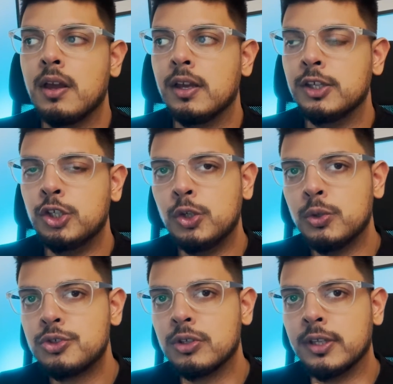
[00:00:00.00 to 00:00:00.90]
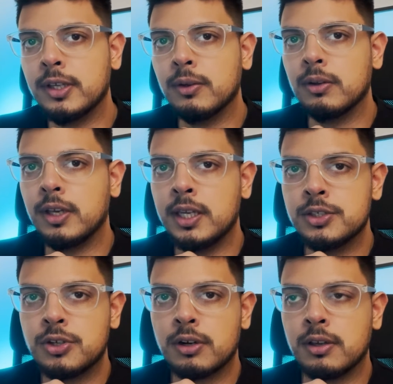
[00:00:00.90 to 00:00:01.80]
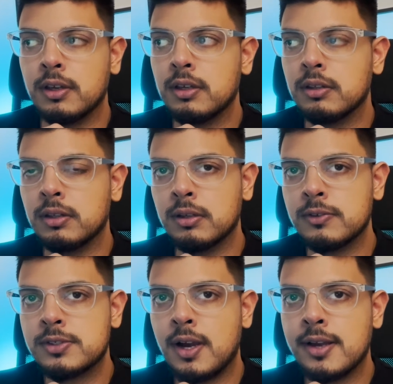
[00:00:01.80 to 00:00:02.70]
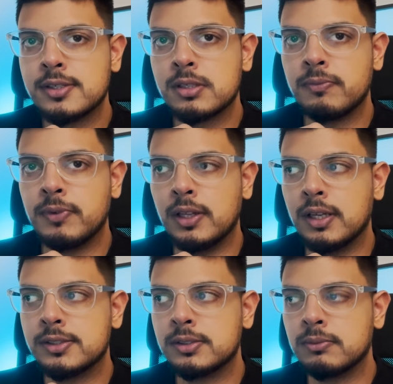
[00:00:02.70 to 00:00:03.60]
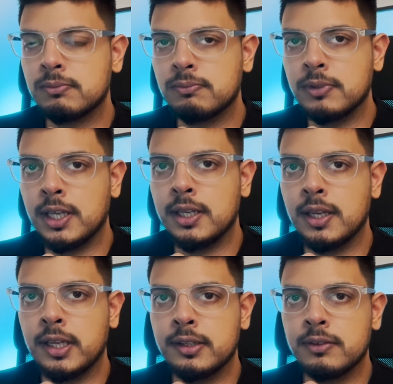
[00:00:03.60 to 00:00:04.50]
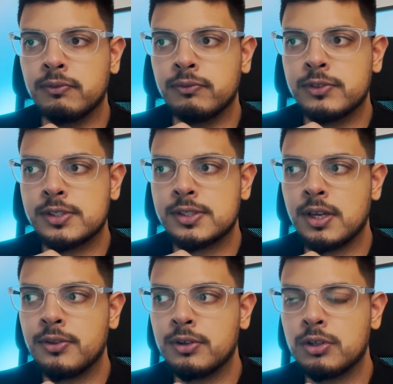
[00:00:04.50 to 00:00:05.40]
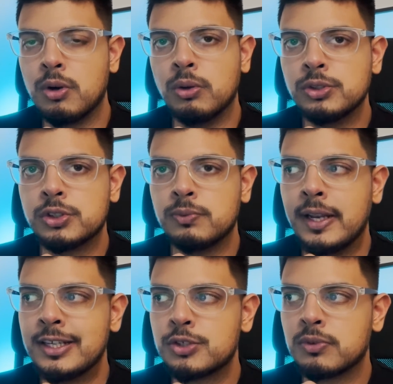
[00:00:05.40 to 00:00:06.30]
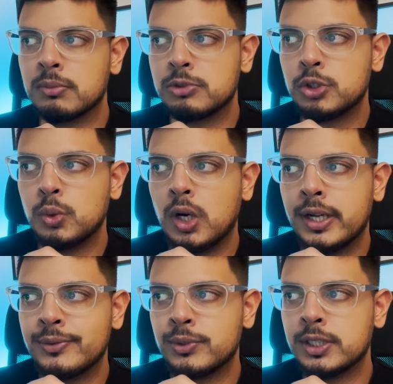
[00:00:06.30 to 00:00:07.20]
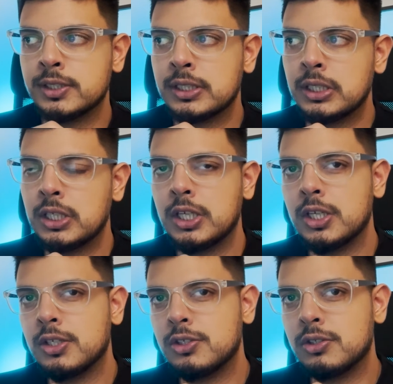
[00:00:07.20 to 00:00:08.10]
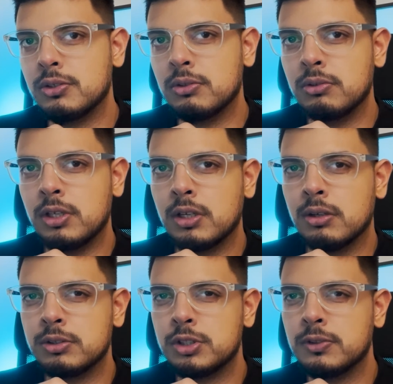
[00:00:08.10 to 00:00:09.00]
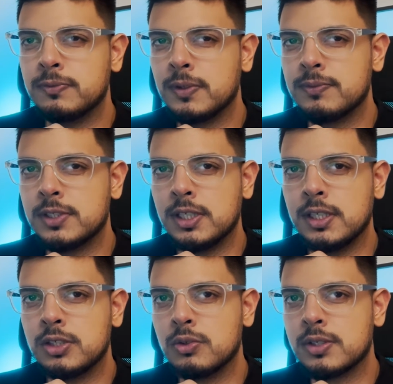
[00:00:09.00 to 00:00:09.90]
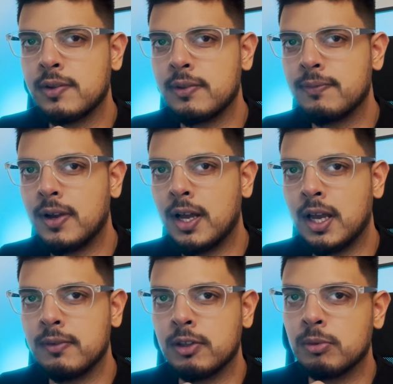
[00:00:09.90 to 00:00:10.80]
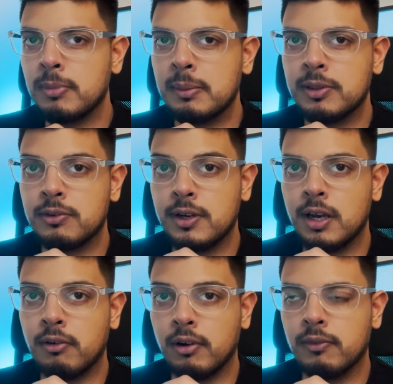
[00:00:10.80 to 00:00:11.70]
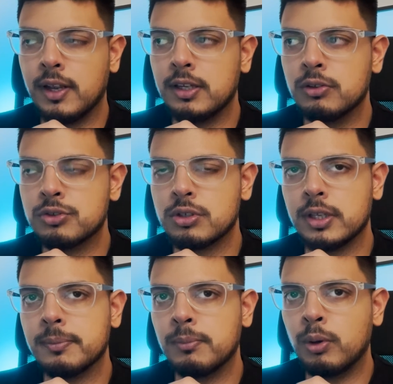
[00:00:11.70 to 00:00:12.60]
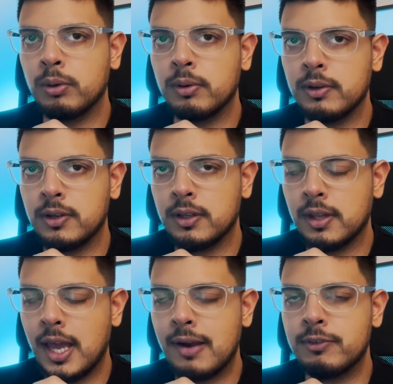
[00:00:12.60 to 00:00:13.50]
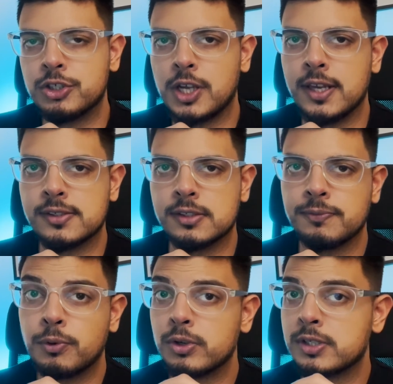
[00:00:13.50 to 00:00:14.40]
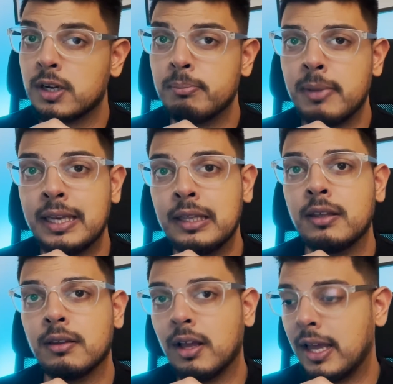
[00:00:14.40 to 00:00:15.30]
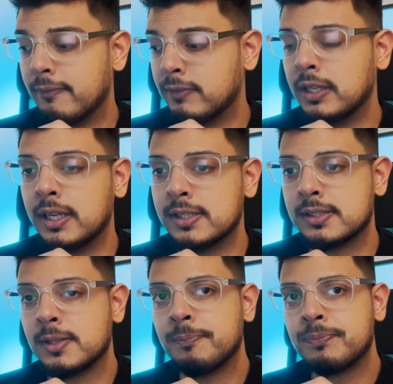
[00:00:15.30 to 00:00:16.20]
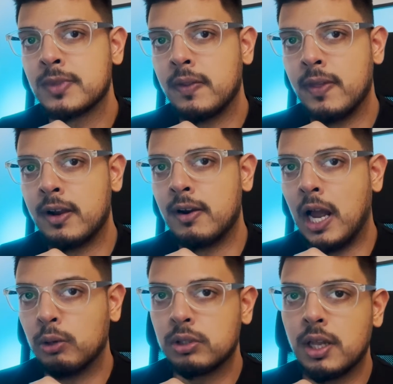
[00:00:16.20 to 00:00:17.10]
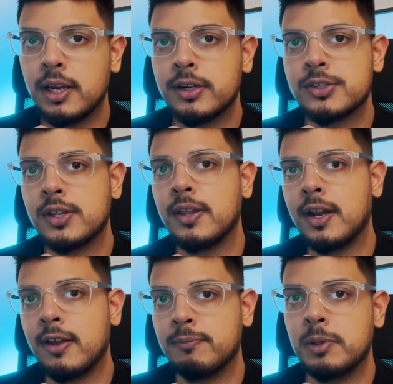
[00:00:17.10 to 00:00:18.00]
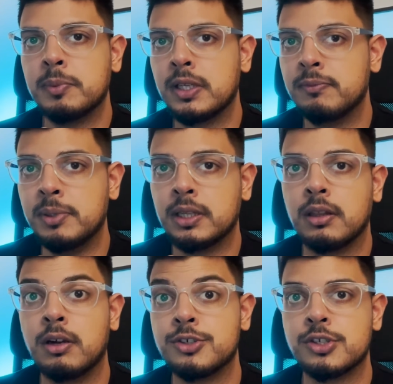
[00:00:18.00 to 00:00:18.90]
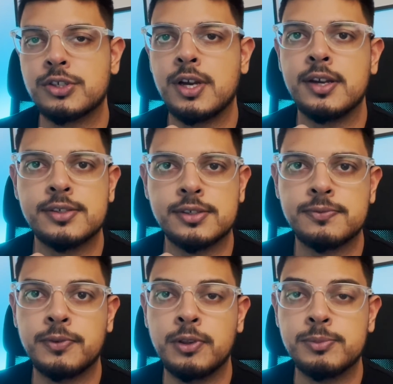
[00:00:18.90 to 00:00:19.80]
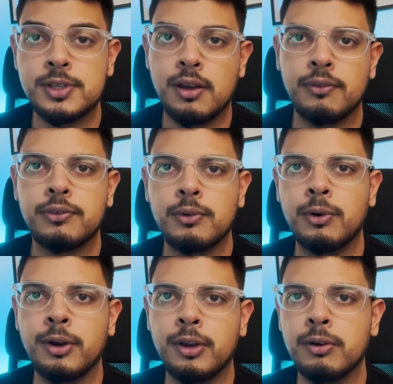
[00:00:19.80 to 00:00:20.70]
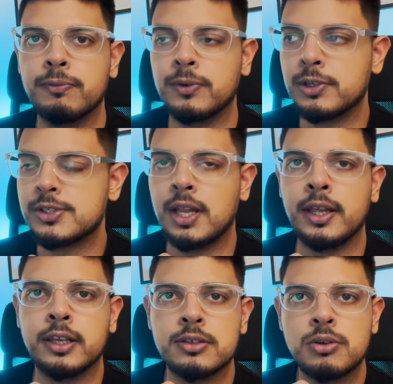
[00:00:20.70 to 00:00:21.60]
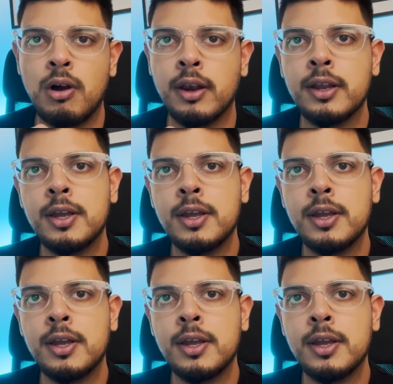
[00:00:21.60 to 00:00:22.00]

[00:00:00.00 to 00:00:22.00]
Usually in Turkey, the sizes of villas in southern coast range from 200 to 250, 275, maybe 300, right? Usually, in average cases. Of course, there are many villas that are outliers and that people have built larger sizes for themselves or for selling and so on.